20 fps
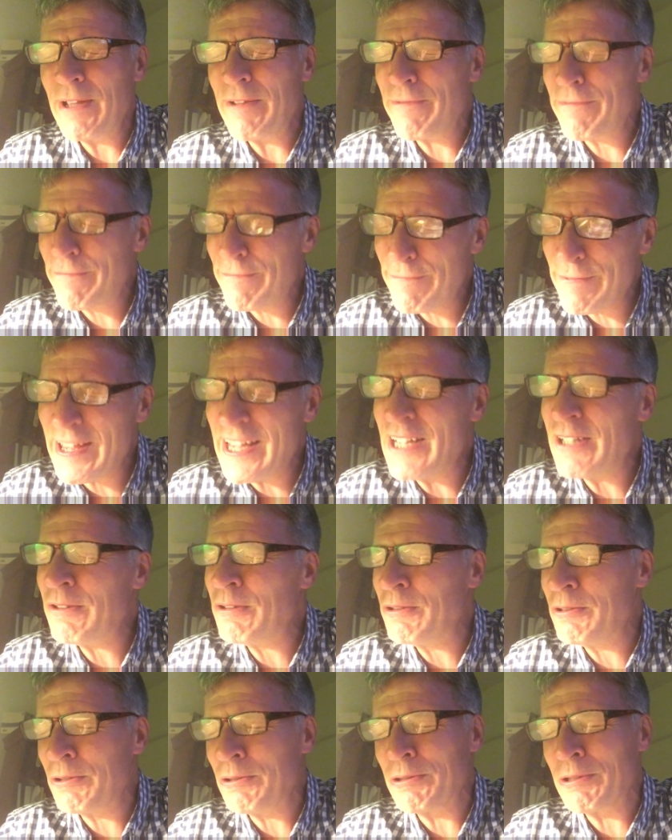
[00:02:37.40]

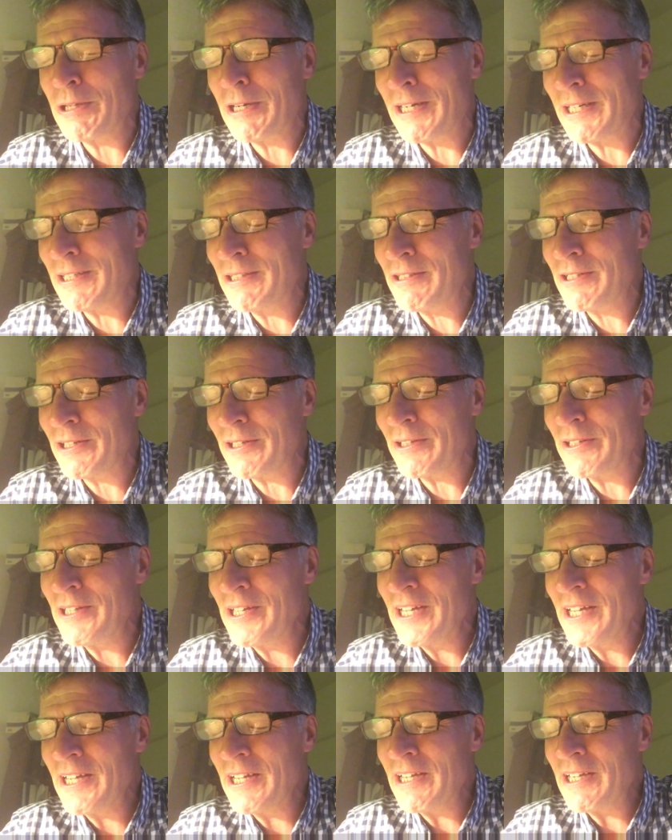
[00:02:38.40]
failed, O God, to
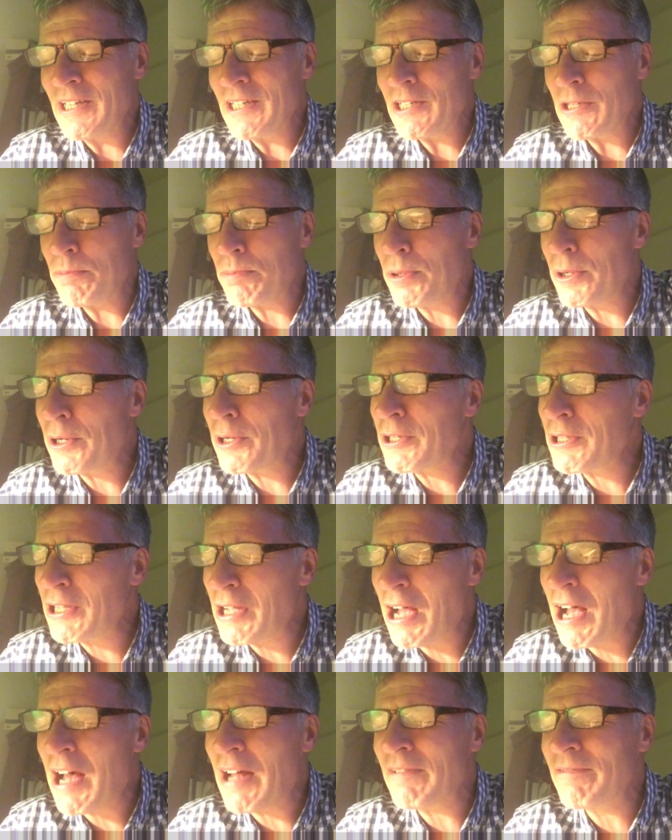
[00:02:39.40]
put our
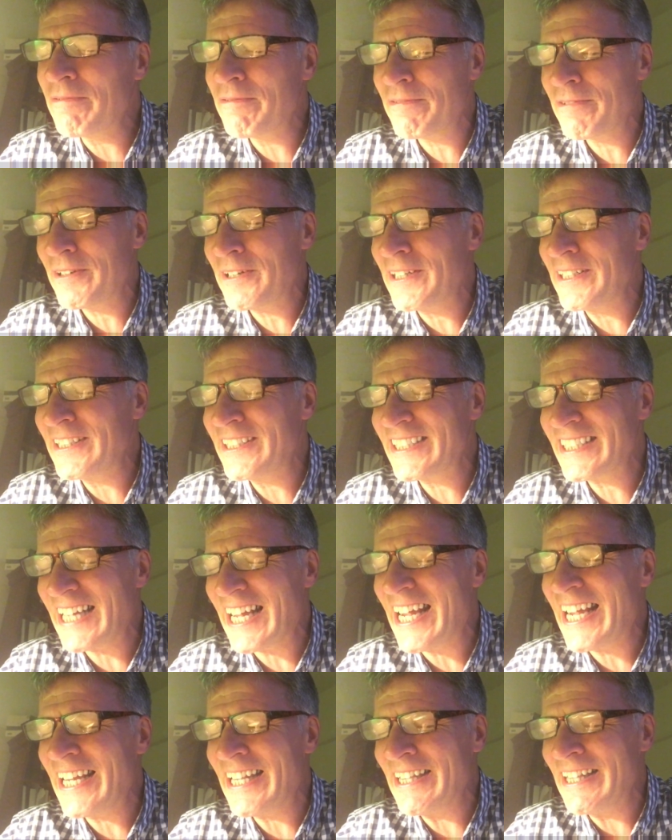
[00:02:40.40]

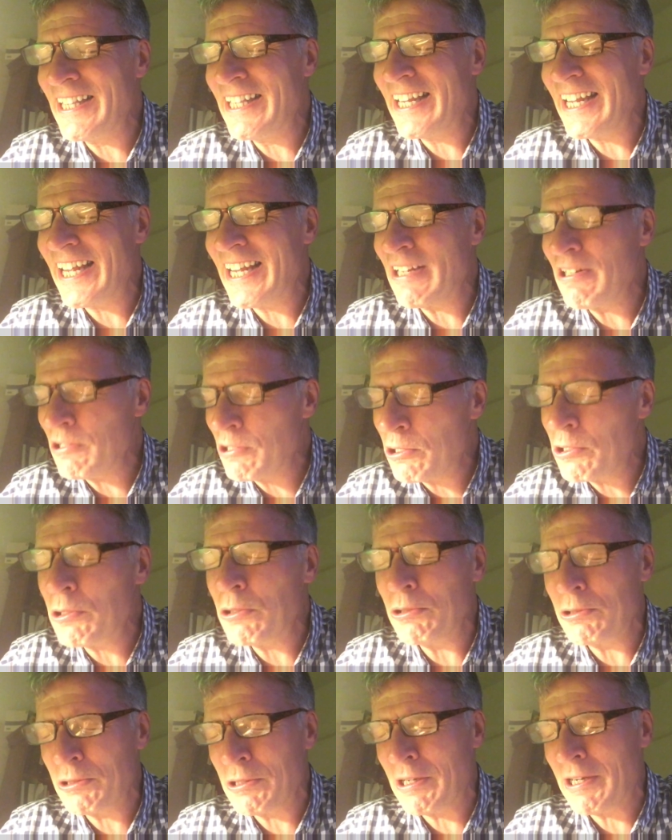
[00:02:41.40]
confidence in
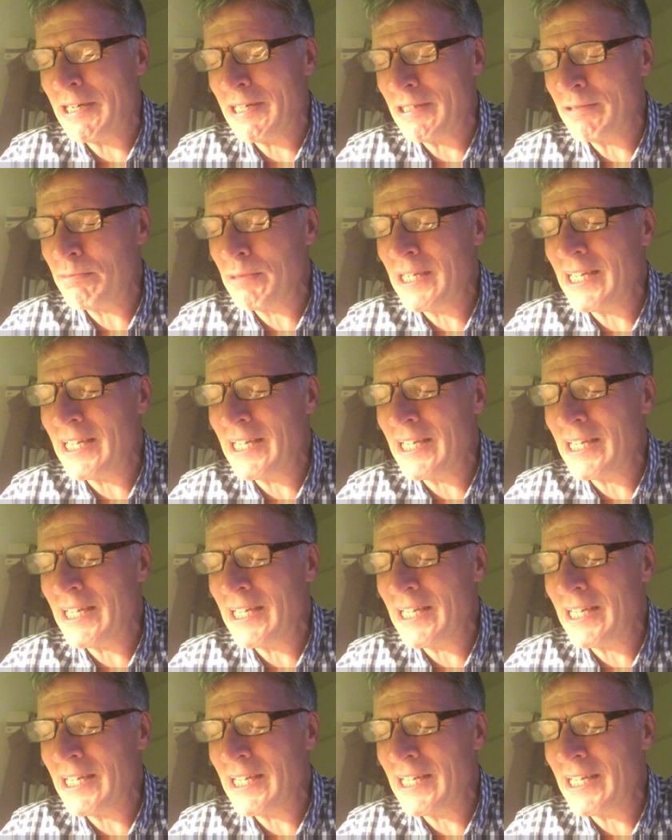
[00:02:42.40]
you, O God.